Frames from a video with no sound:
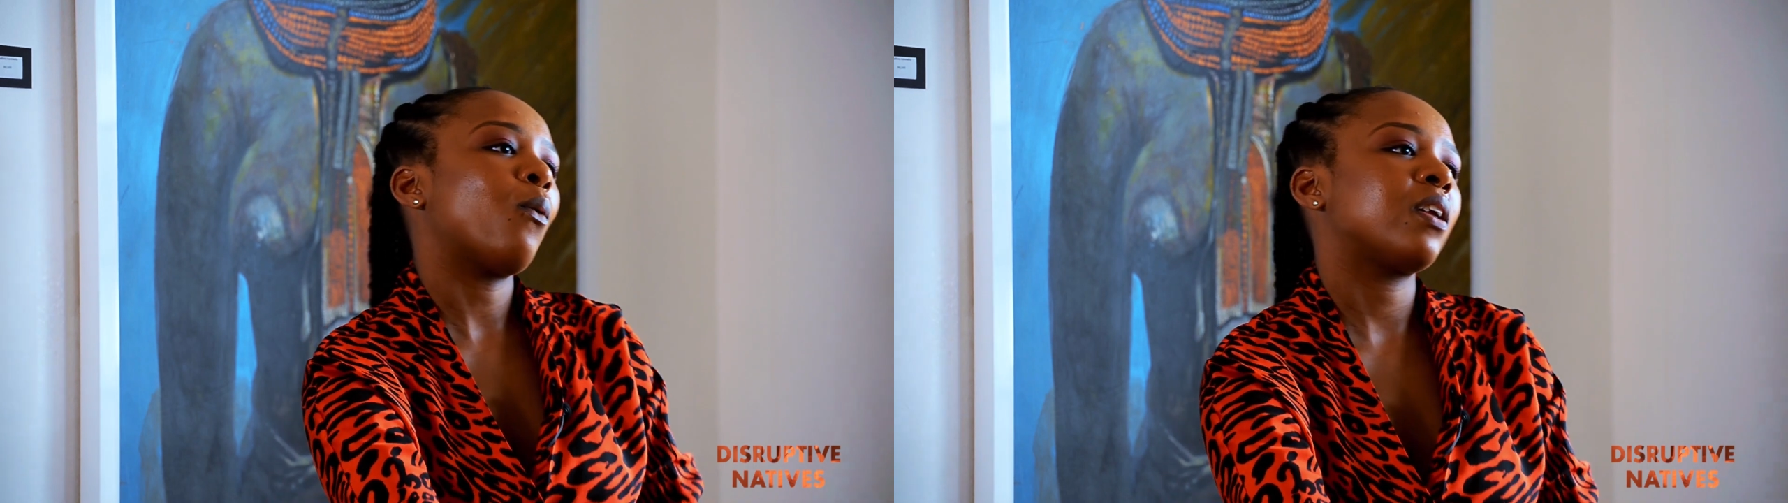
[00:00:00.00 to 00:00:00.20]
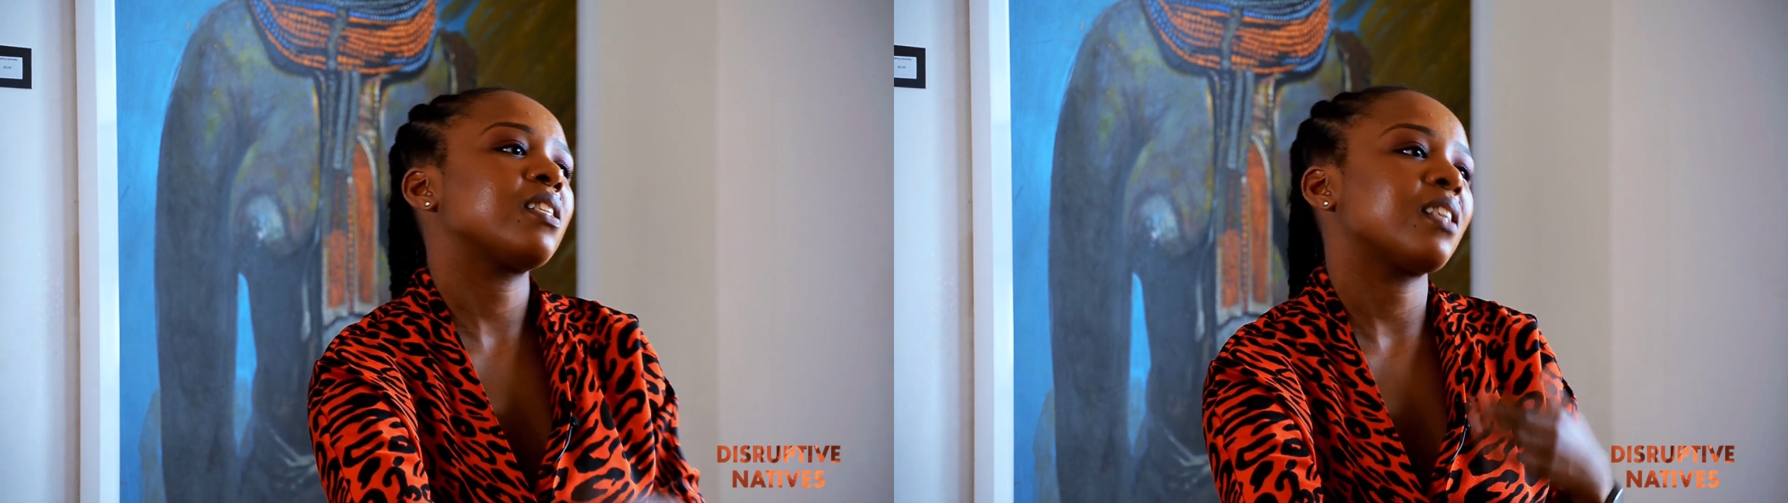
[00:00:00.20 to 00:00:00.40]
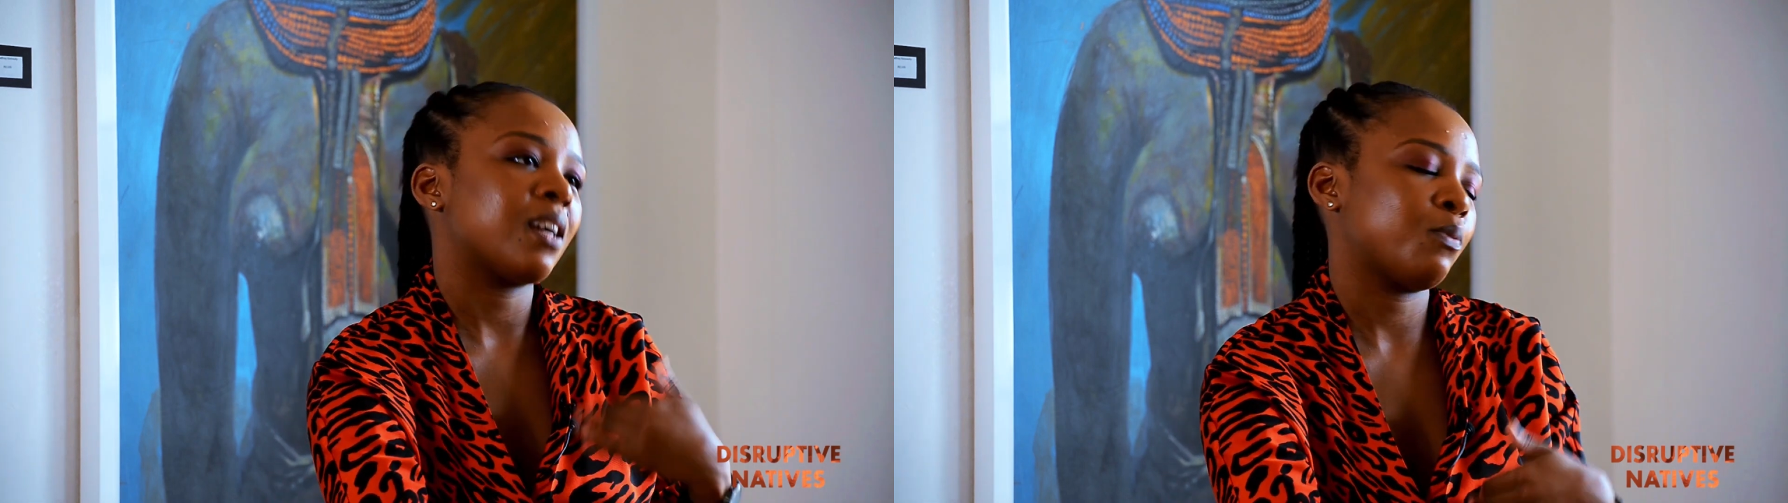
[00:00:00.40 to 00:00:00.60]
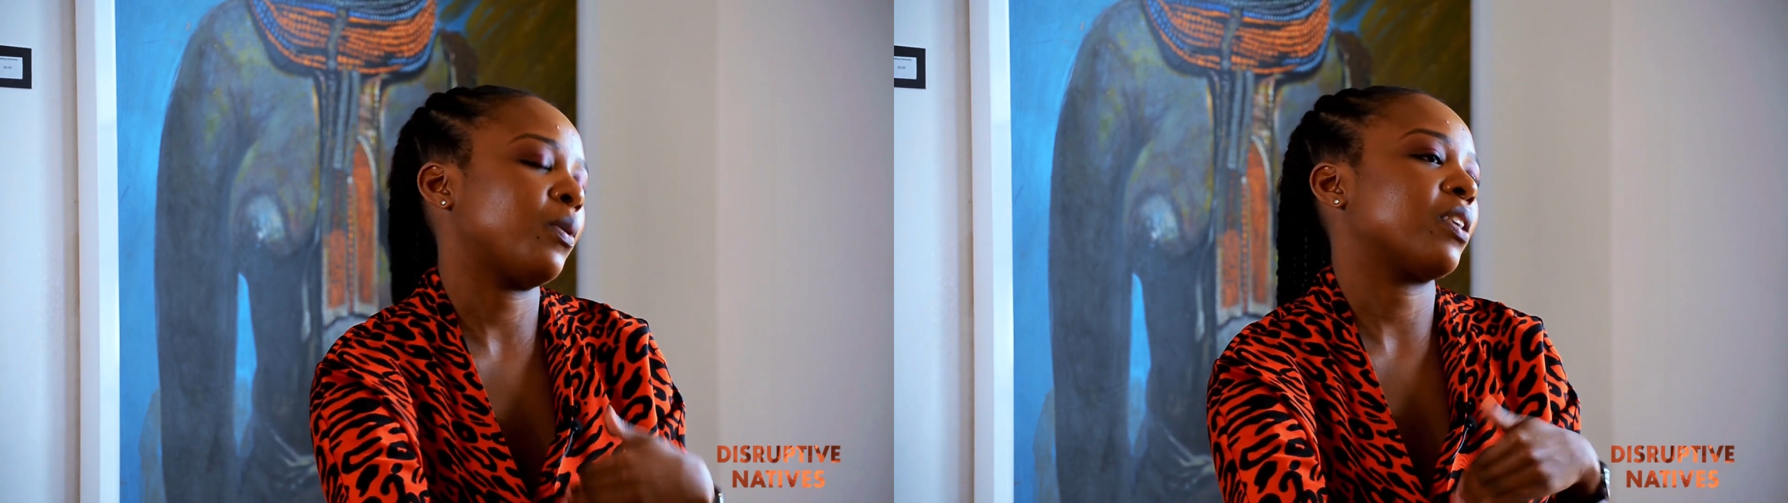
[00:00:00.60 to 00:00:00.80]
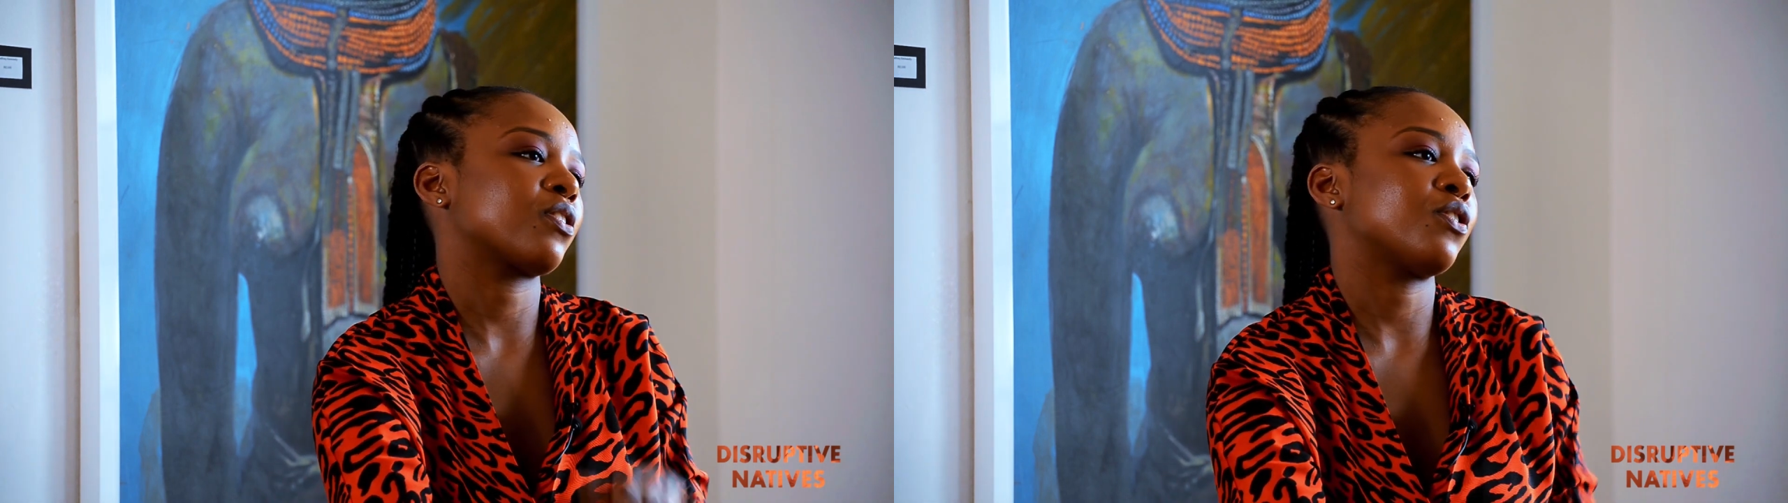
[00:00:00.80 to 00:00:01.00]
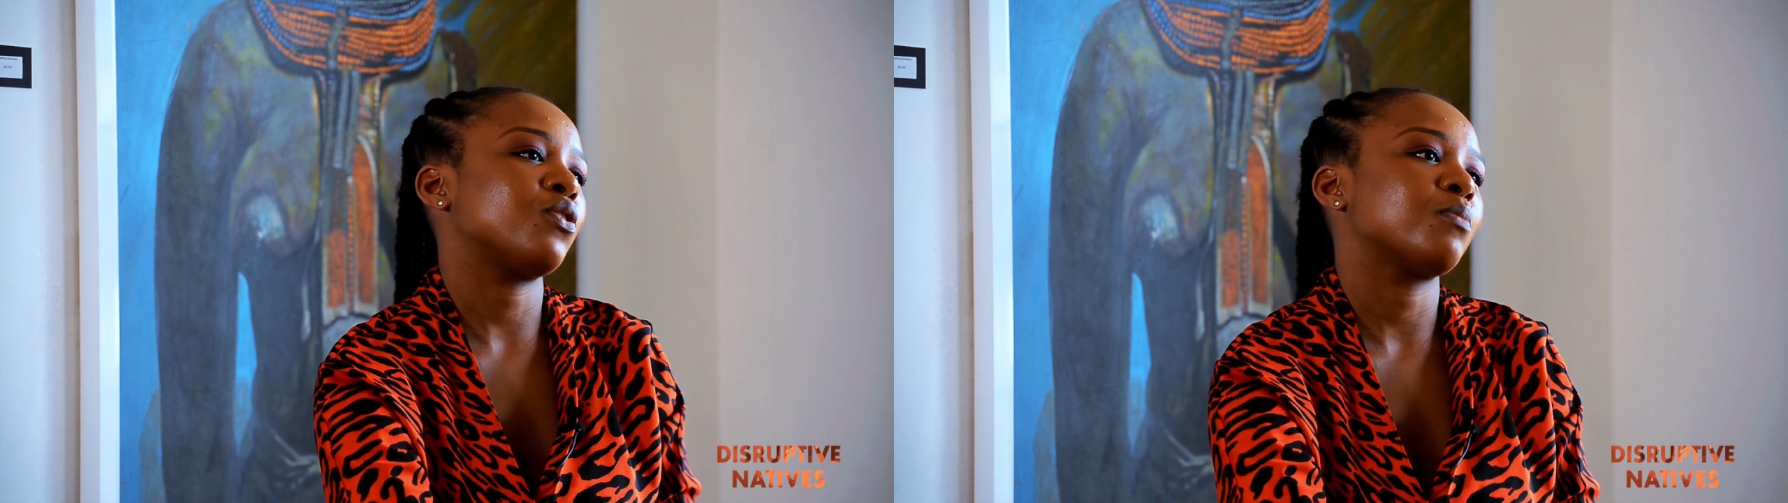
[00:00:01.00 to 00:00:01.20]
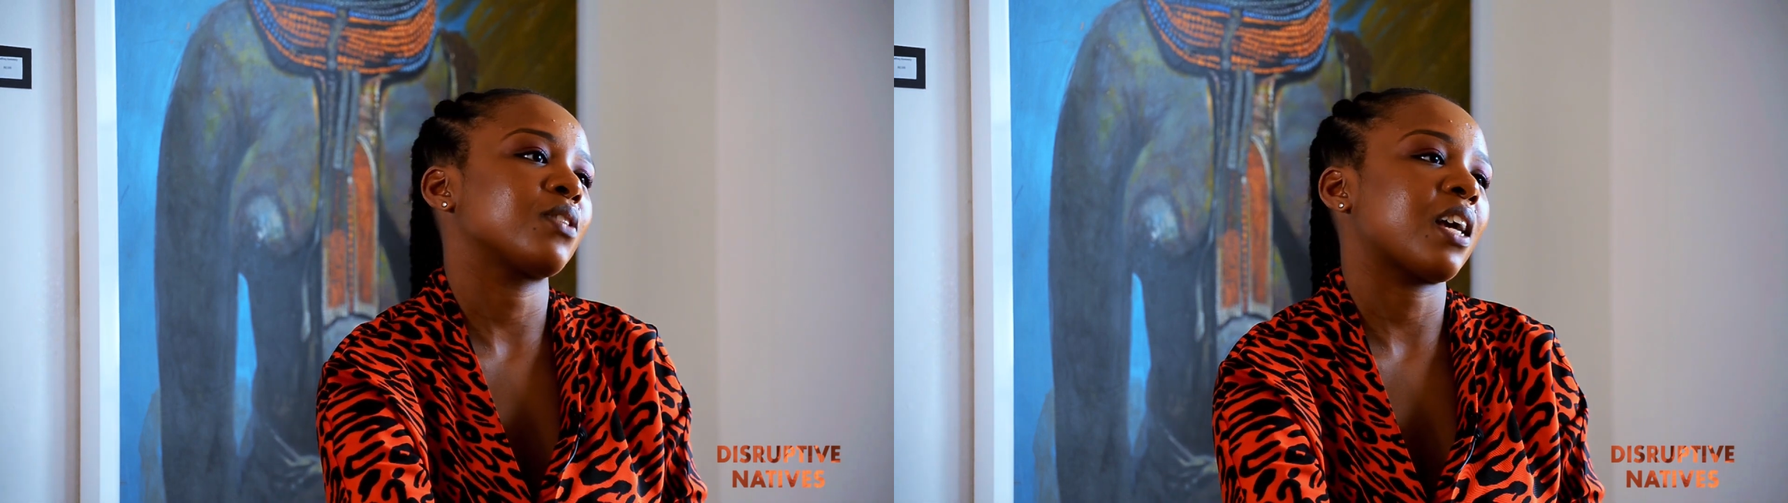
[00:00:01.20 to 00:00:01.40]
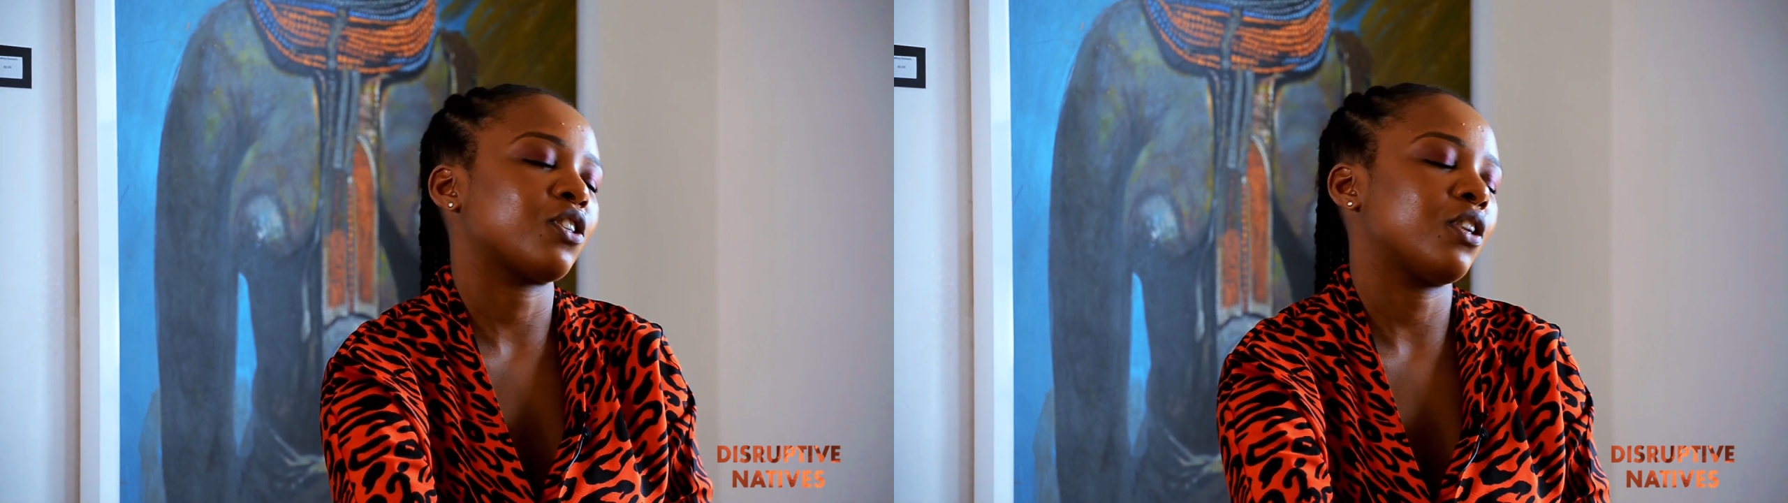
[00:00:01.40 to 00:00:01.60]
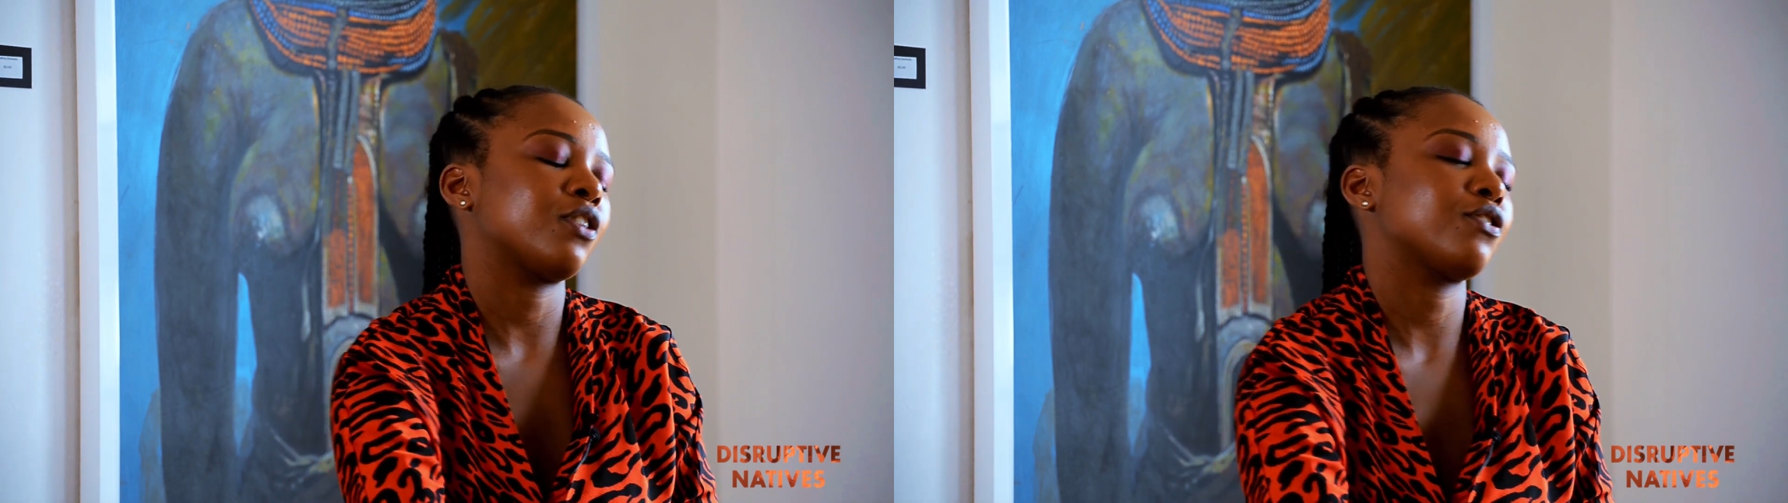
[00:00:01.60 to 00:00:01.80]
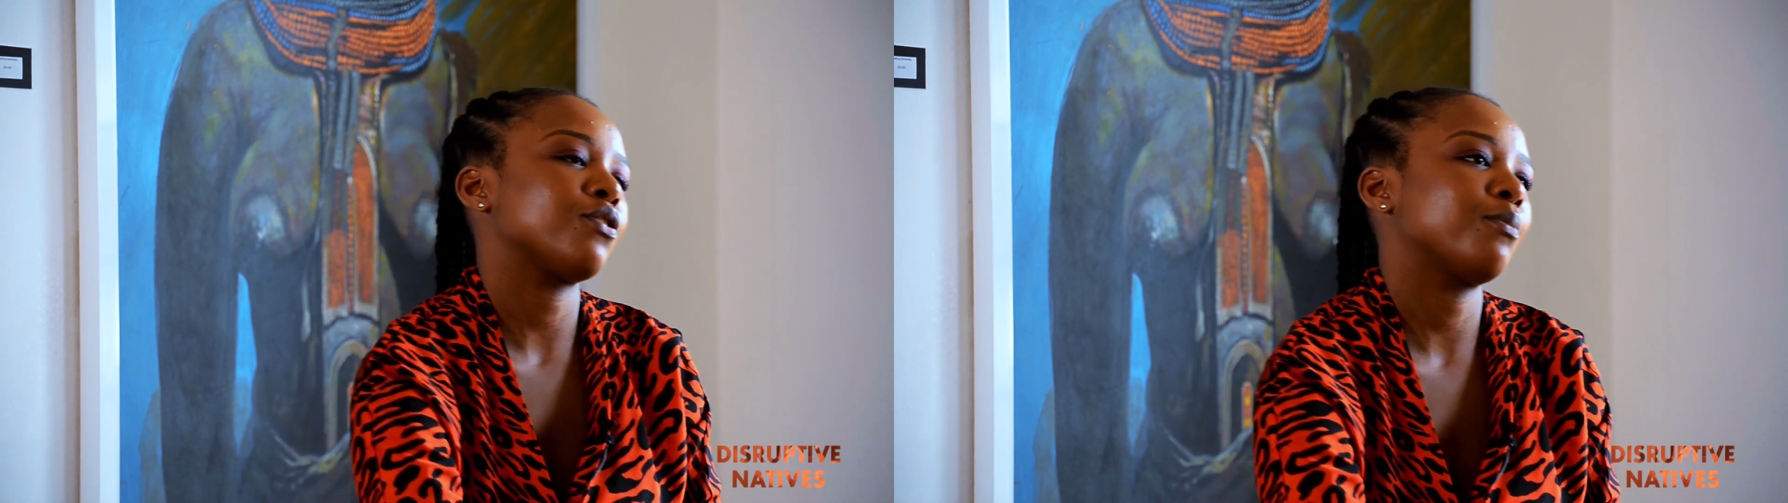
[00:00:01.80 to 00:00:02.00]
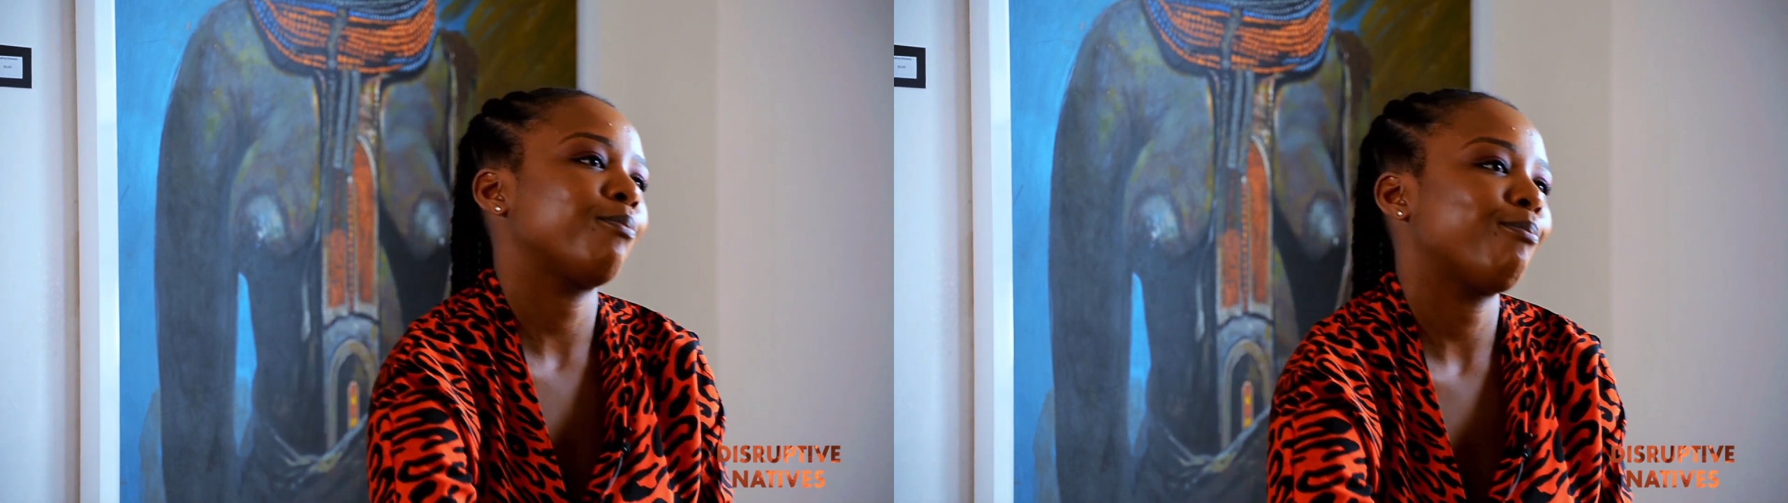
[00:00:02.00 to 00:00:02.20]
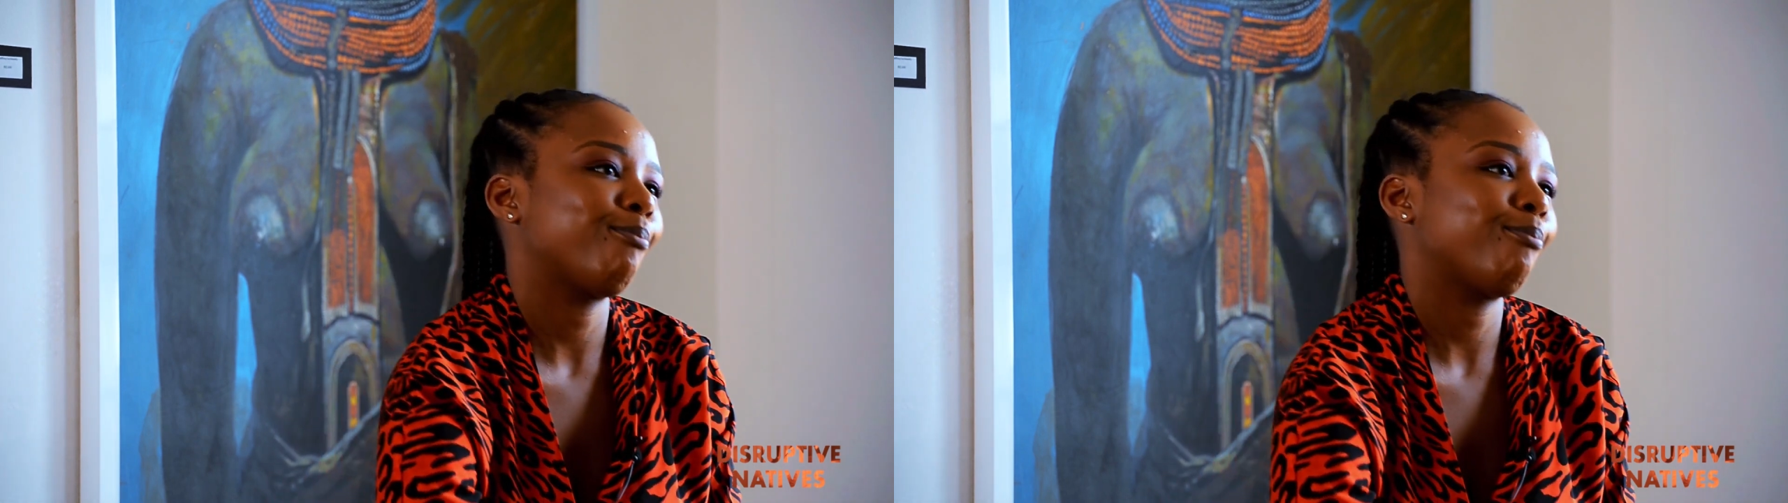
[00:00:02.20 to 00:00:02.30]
what we as consumers actually consume.